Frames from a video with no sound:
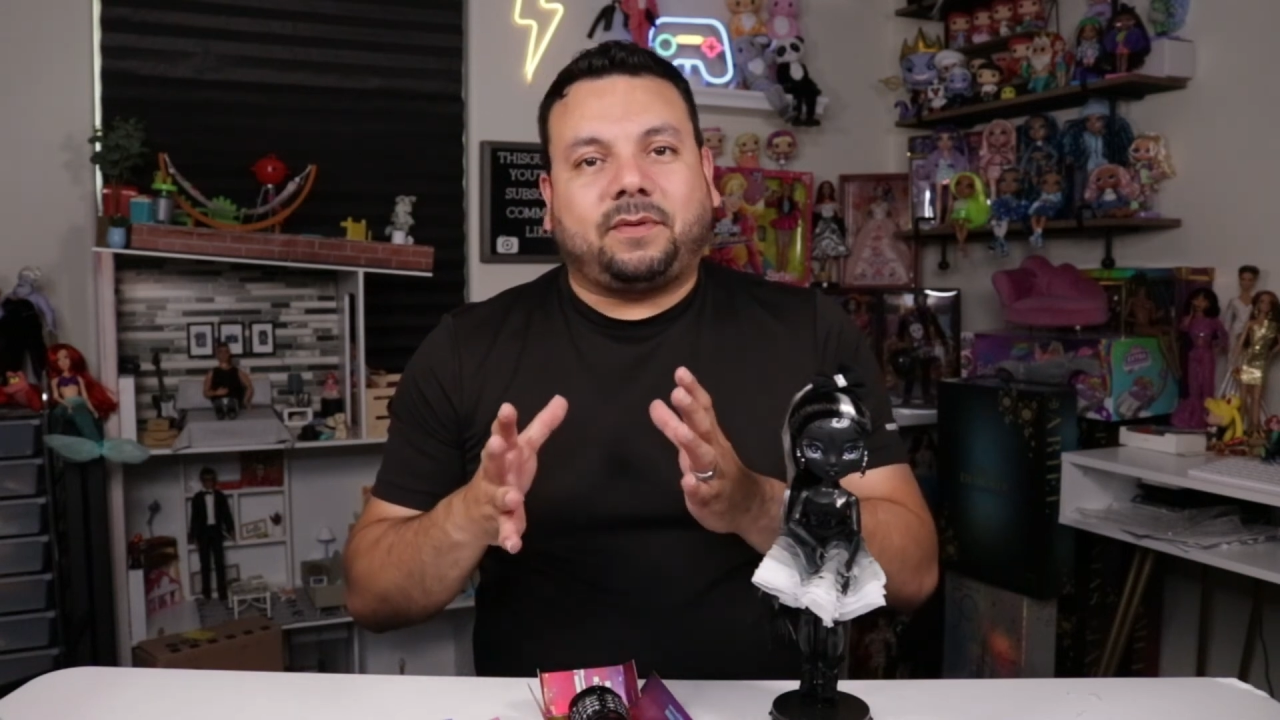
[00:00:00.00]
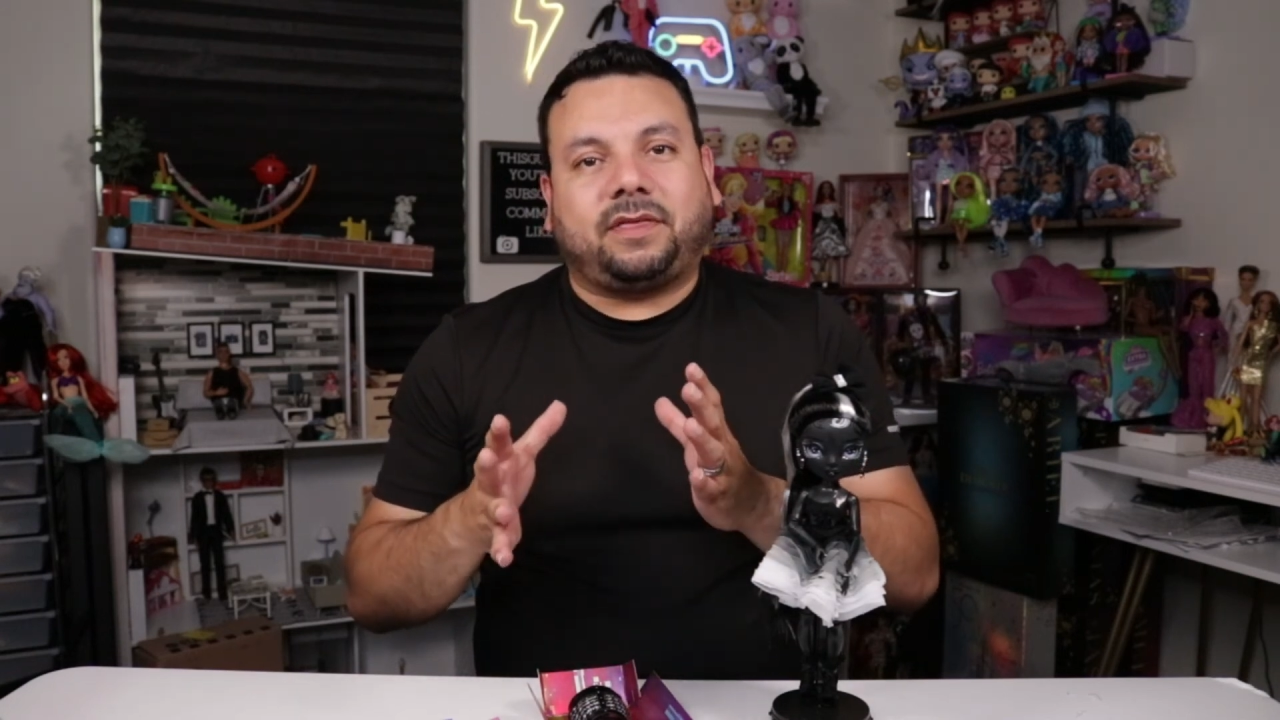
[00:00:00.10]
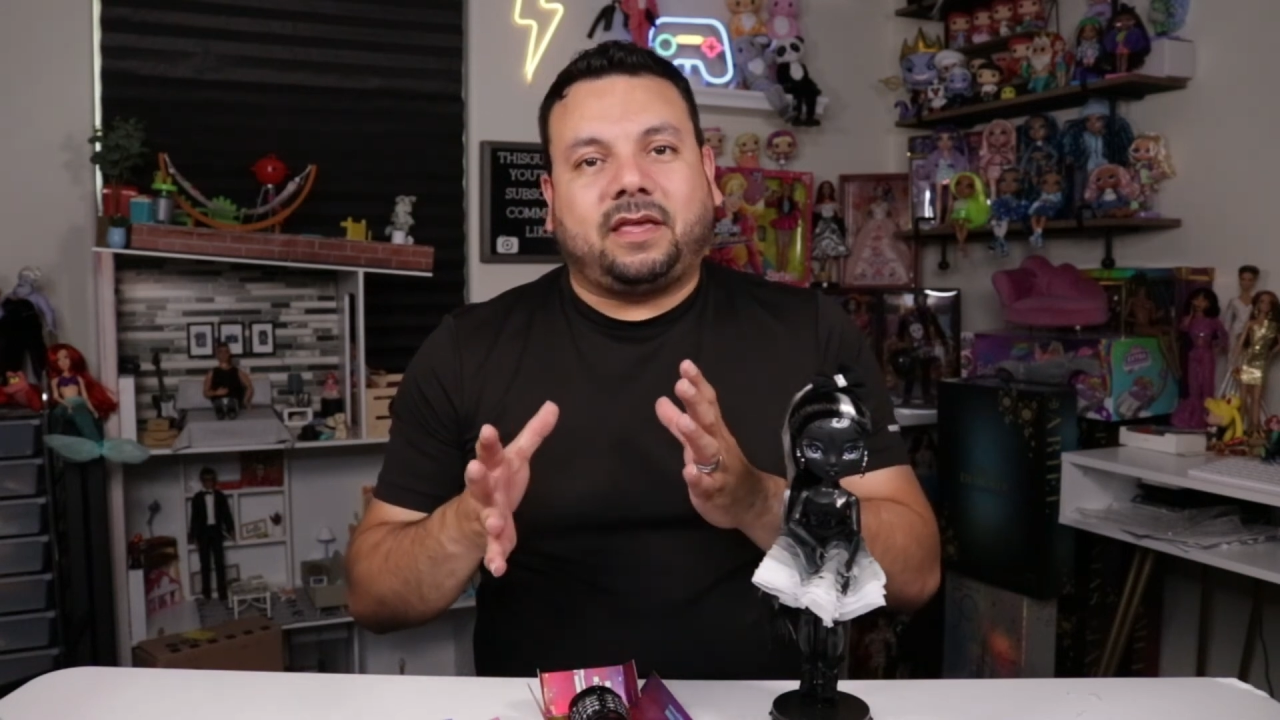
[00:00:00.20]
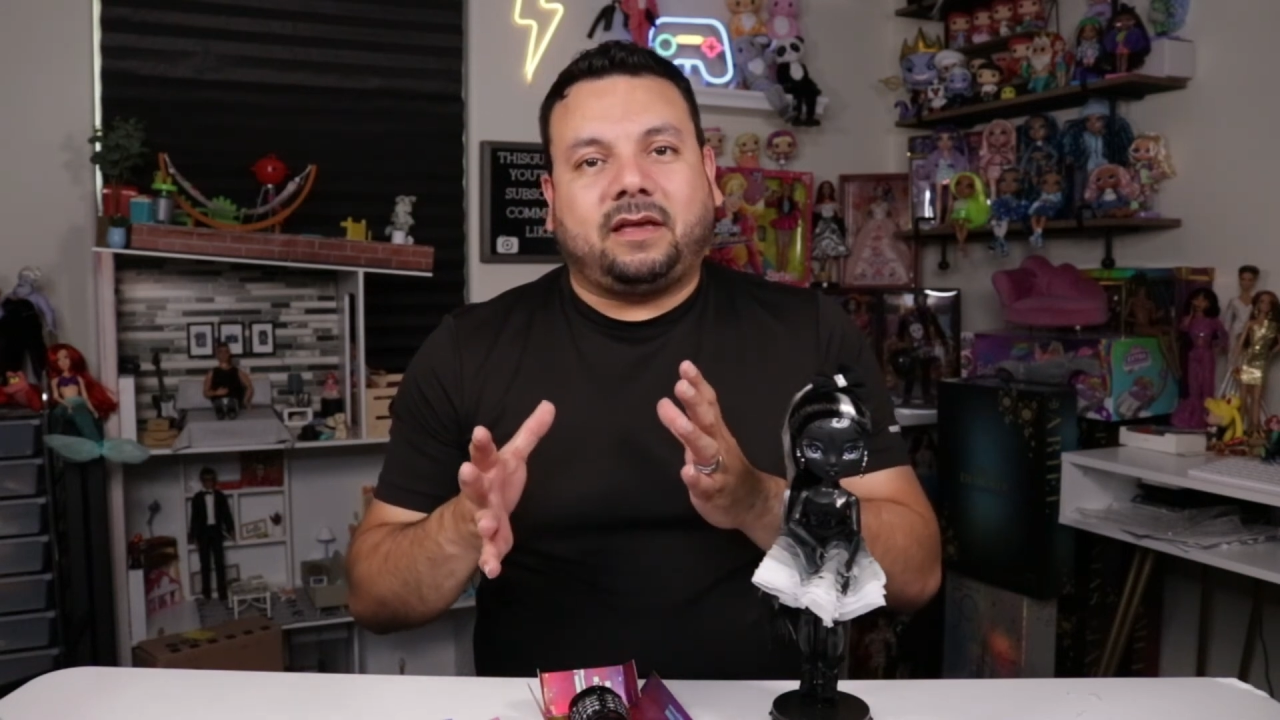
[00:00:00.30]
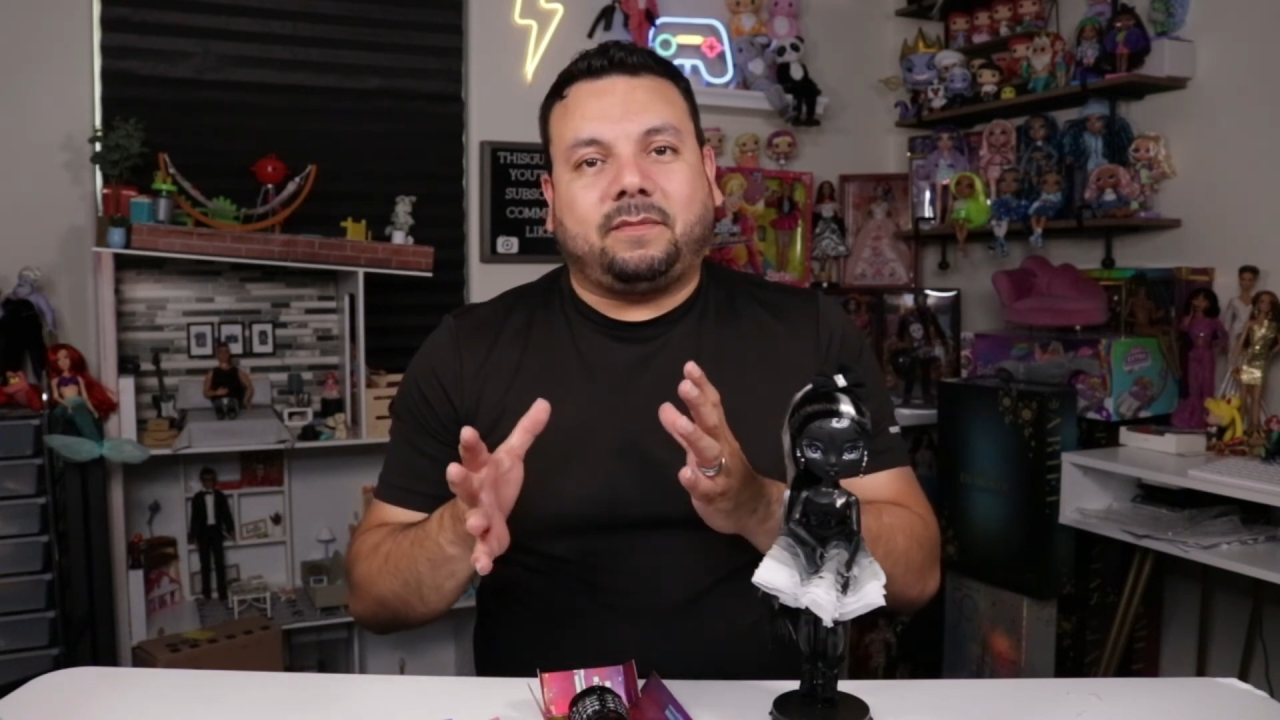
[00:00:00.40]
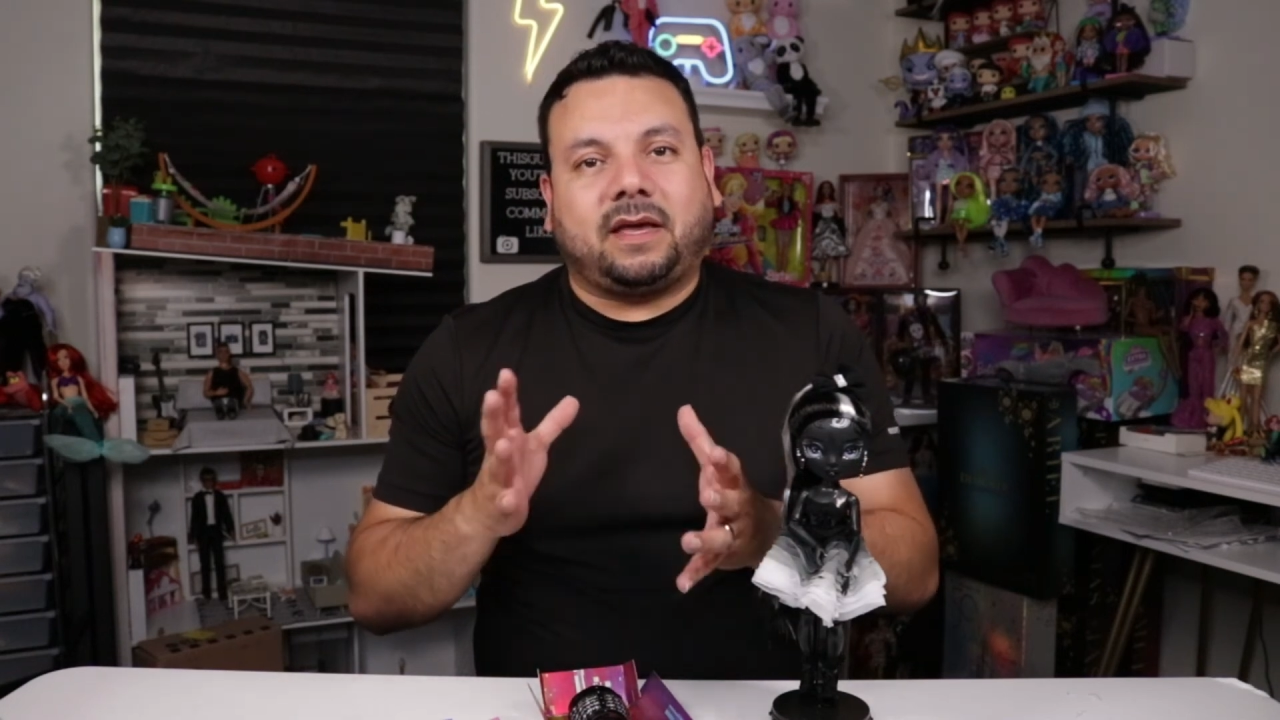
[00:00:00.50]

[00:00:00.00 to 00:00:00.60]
of thing,